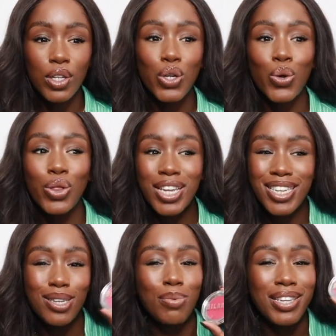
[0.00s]
So this
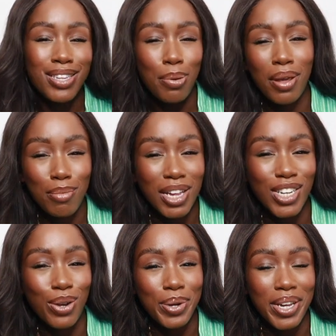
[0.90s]
is me dipping my
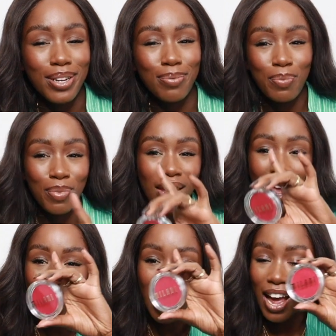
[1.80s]
toe in.
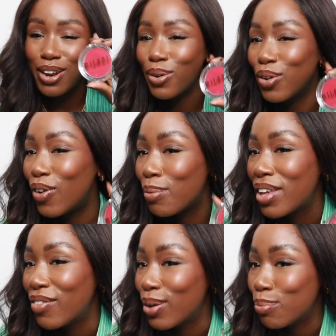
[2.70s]
I don't know if I'm
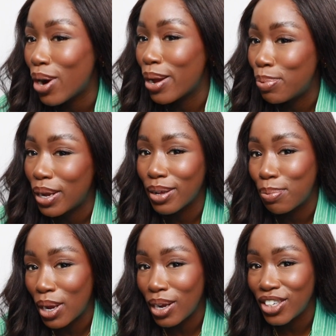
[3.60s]
giving bright pink
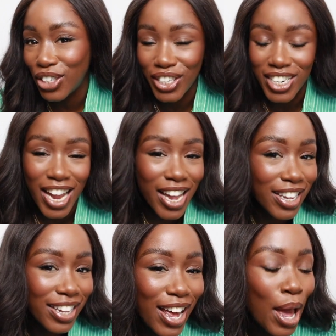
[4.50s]
blush
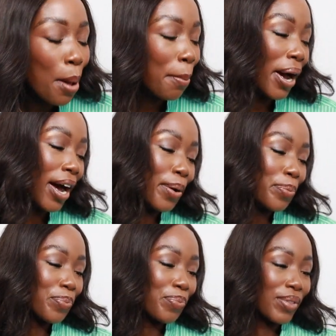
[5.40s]
today,
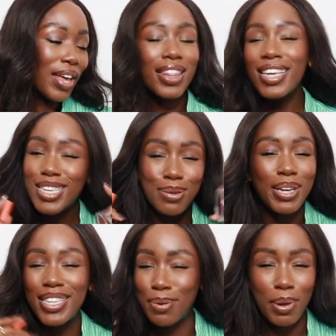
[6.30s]
but this is
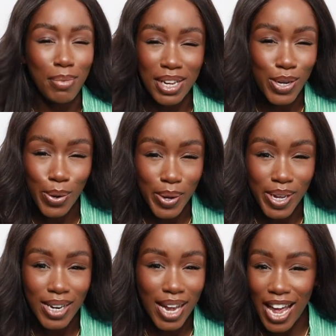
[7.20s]
me dipping my toe
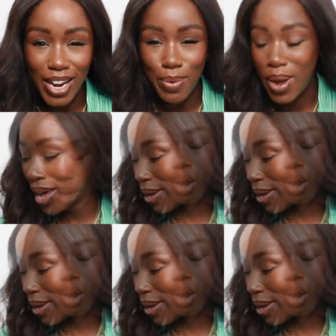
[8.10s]
in anyway.